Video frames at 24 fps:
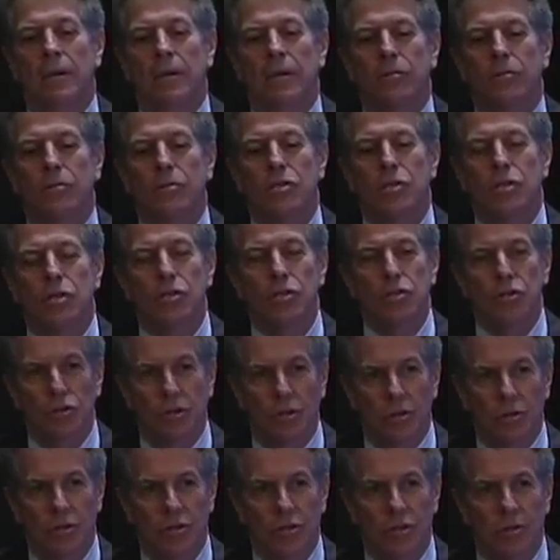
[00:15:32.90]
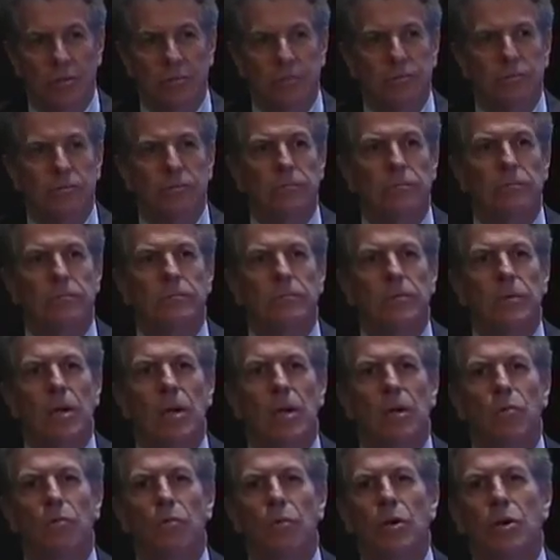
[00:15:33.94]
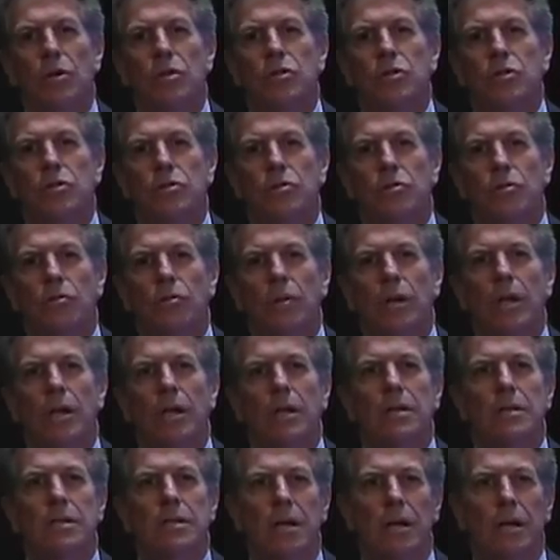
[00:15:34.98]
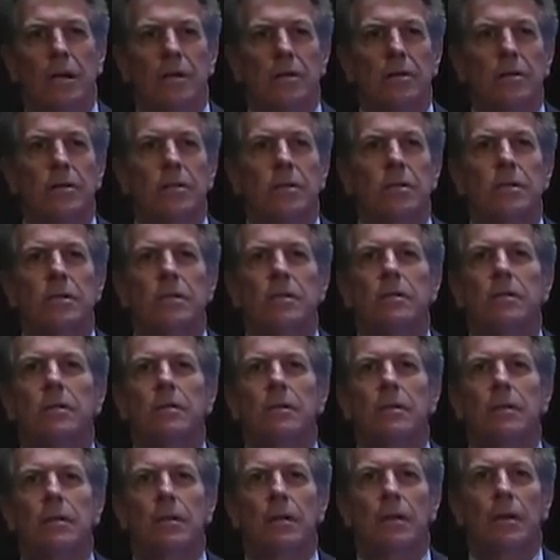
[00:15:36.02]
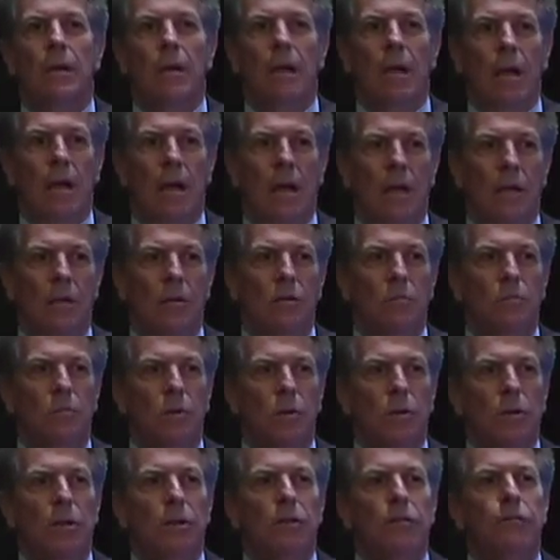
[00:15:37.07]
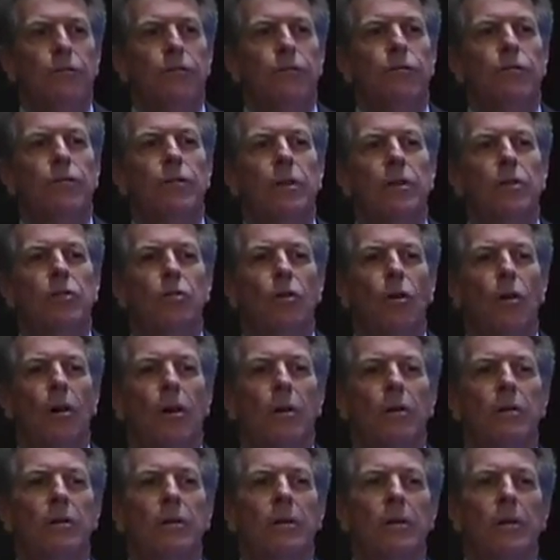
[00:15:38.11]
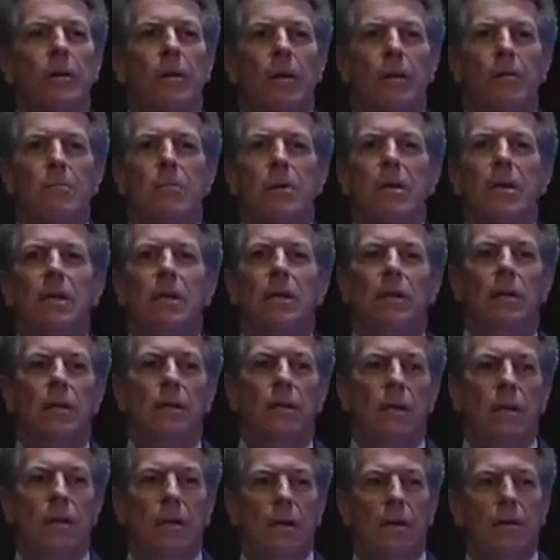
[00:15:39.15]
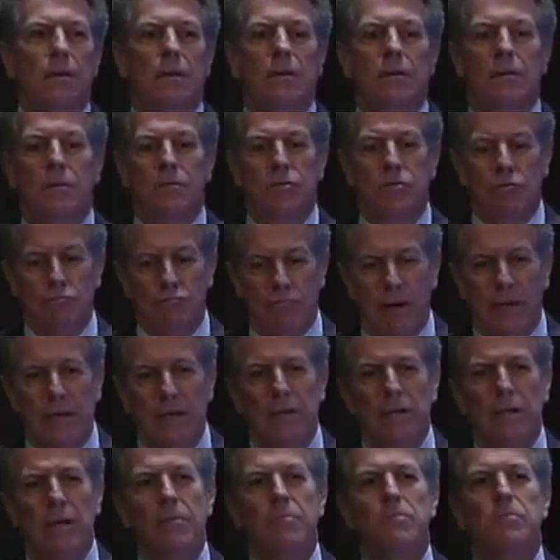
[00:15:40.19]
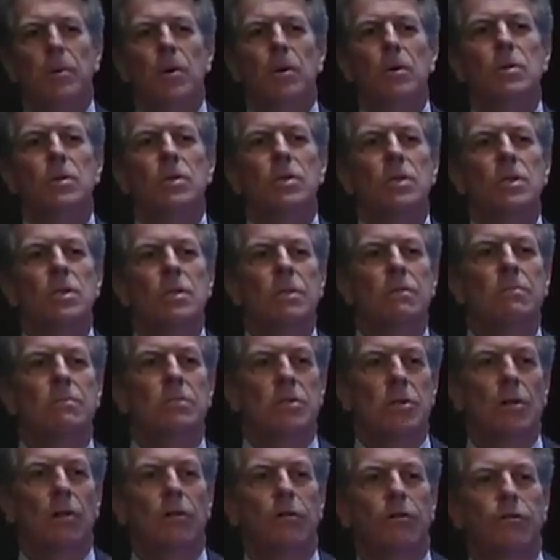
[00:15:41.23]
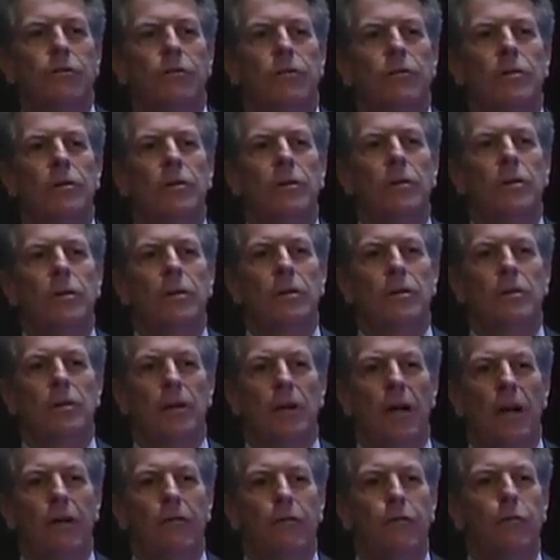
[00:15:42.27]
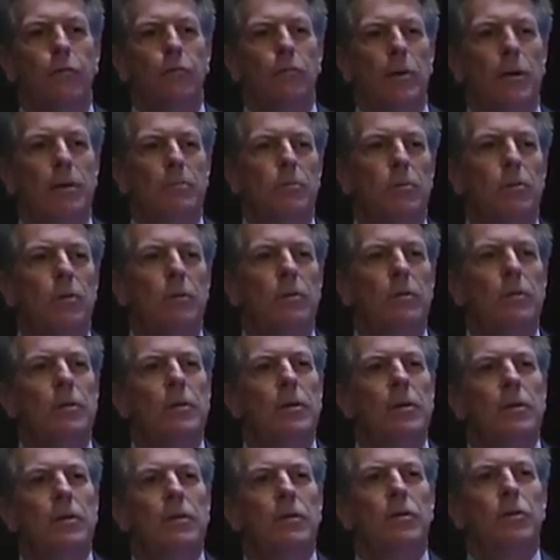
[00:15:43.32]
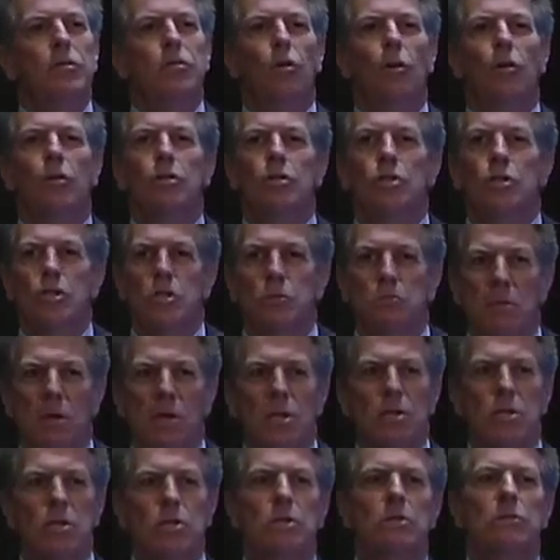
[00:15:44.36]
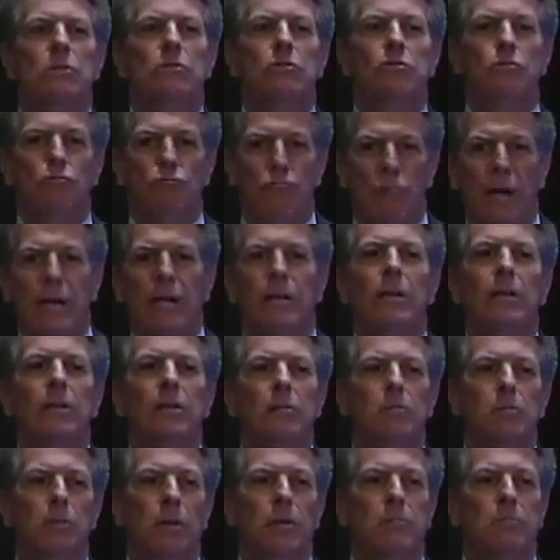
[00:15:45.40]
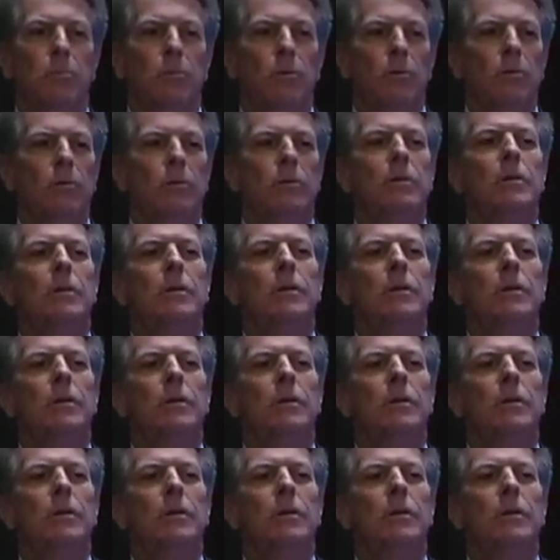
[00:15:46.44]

Christian church, in which talking in tongues and the belief that God immediately, directly imposes himself in the life of people, that God speaks directly to people,